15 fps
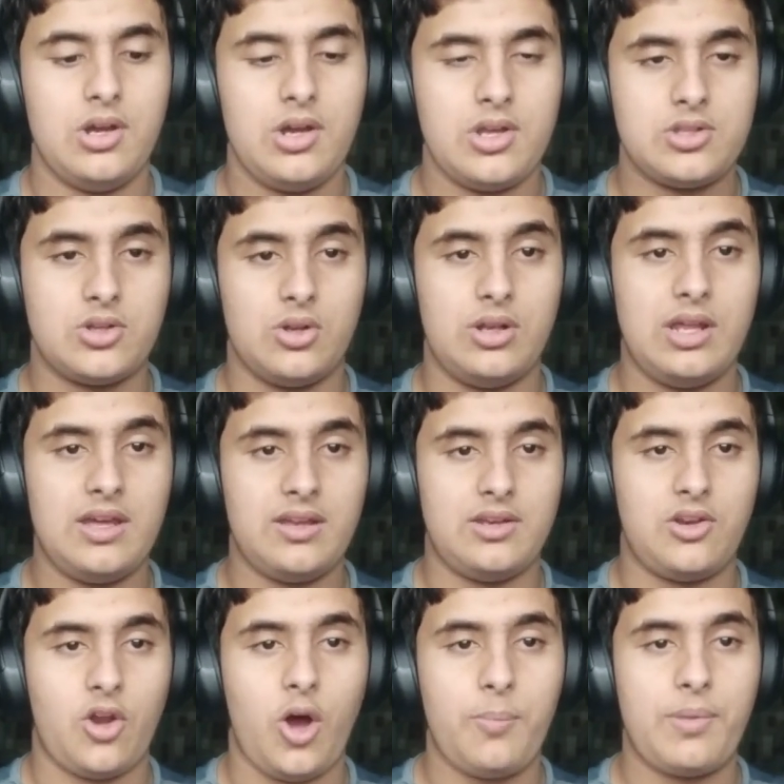So
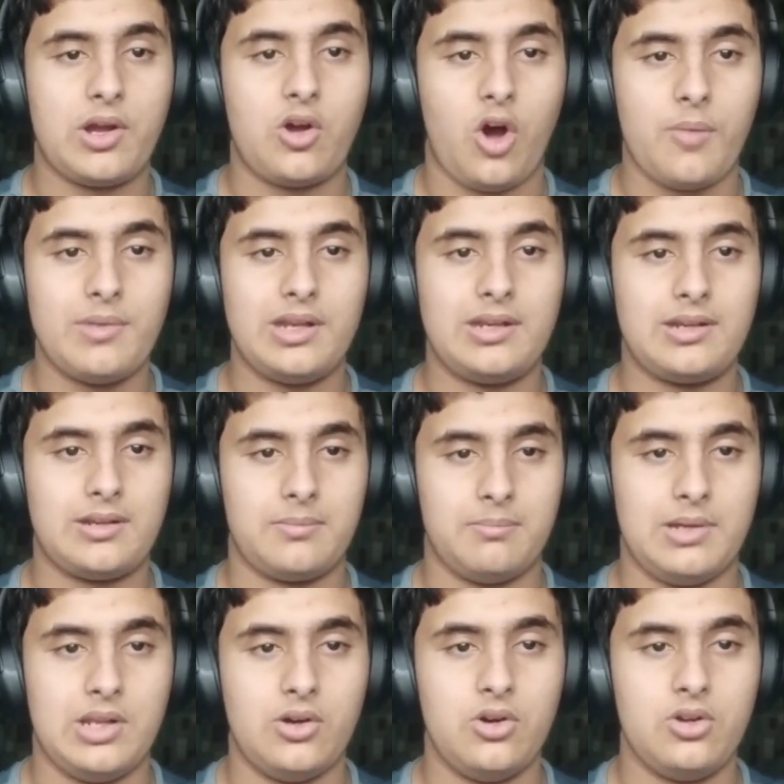drop a comment
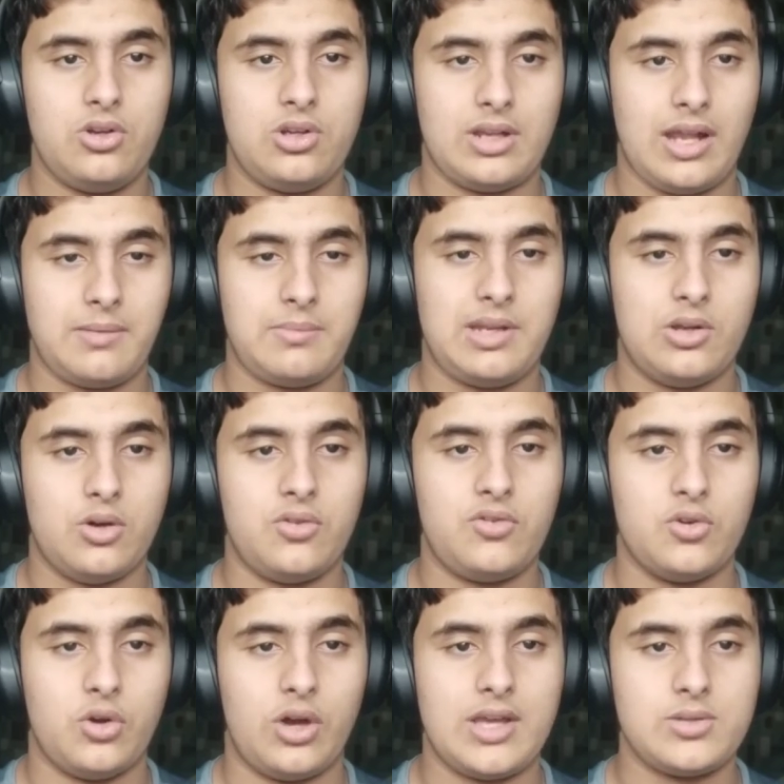below to let me know if
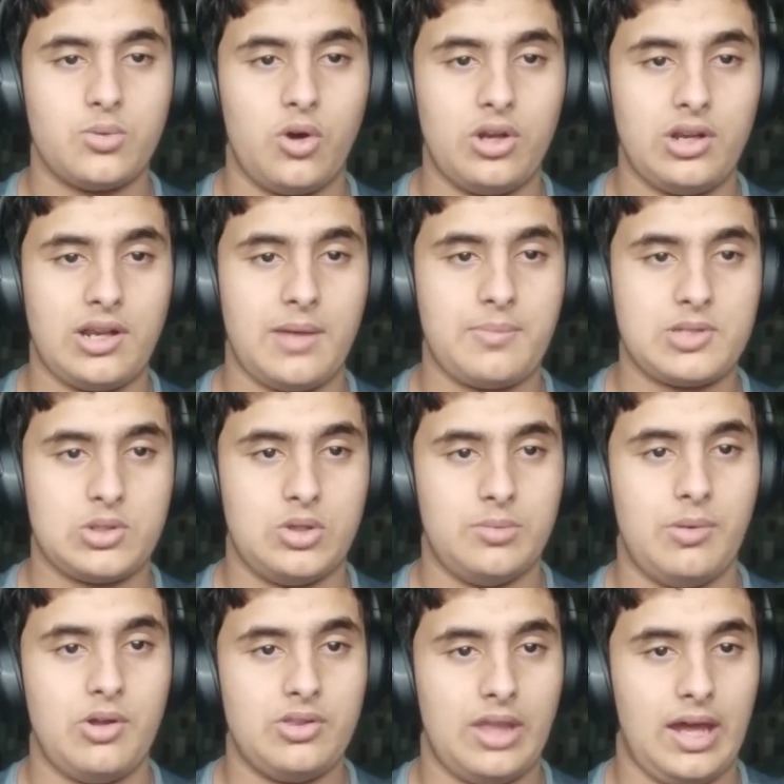you guys want an episode
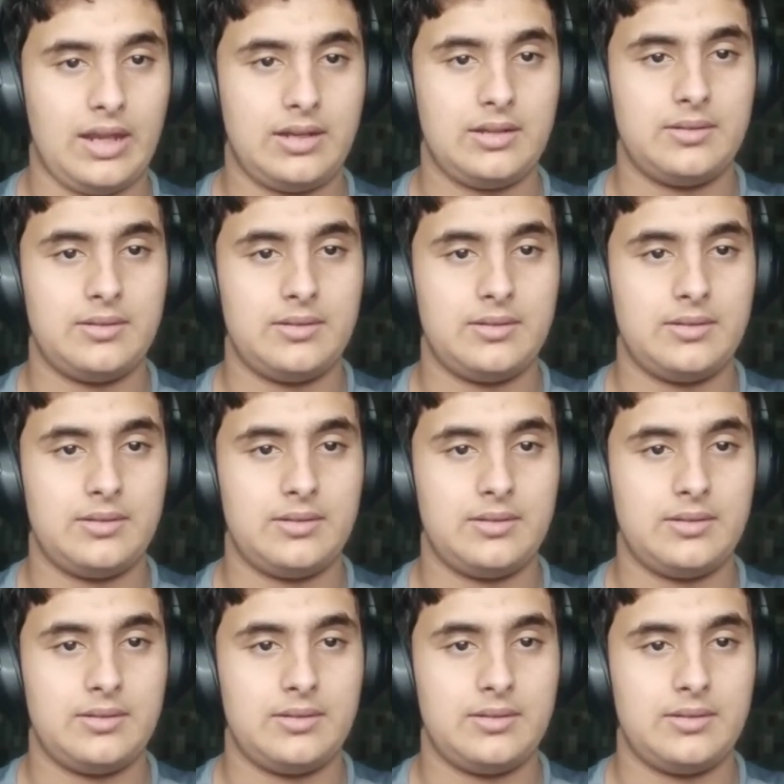about that.